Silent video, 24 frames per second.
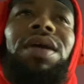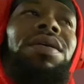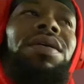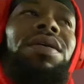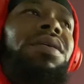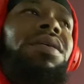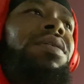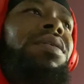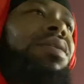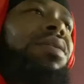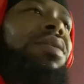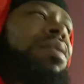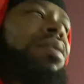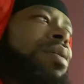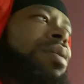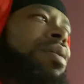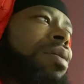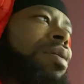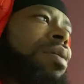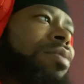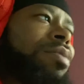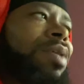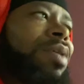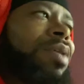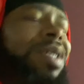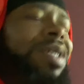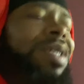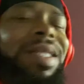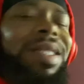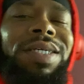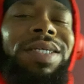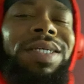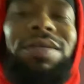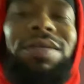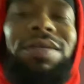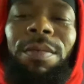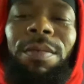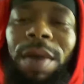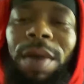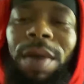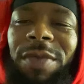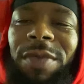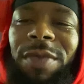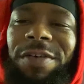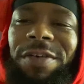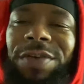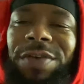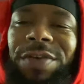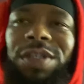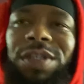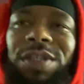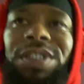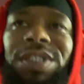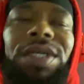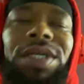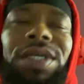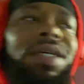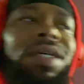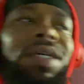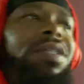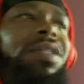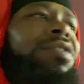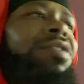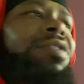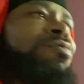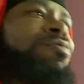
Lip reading: I'm trying to get this off my motherfucking chest.